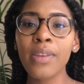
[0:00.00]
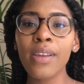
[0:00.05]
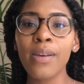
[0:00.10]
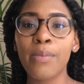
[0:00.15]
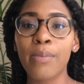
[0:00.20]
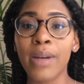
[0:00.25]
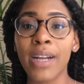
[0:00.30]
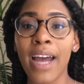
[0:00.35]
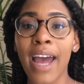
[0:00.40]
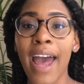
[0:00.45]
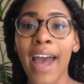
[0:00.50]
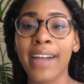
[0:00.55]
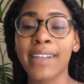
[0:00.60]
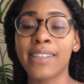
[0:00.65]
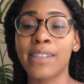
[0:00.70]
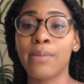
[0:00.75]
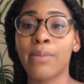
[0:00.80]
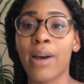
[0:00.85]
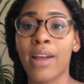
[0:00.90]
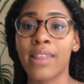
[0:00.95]
But I
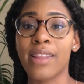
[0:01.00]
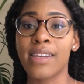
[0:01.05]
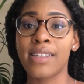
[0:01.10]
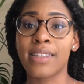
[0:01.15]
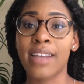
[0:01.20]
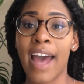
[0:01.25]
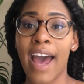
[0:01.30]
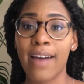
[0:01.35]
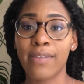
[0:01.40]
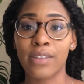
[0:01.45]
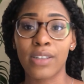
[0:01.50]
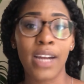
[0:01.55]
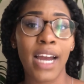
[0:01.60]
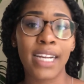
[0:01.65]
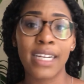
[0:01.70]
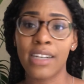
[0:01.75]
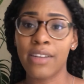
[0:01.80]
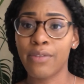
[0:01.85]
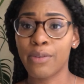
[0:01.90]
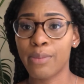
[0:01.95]
actually bought this after. I
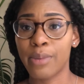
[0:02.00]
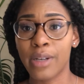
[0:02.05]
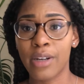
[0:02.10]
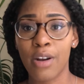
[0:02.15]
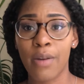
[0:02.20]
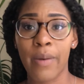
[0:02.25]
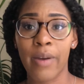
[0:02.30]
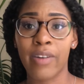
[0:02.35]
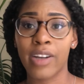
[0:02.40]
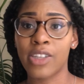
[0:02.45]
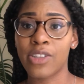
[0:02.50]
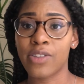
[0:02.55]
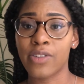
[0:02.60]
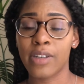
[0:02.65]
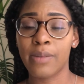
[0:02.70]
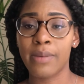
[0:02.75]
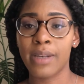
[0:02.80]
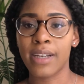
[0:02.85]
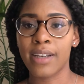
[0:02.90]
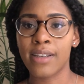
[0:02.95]
didn't even put it on my registry
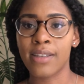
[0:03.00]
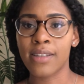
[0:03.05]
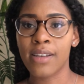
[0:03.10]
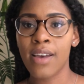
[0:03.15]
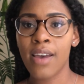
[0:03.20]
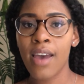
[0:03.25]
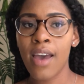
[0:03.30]
because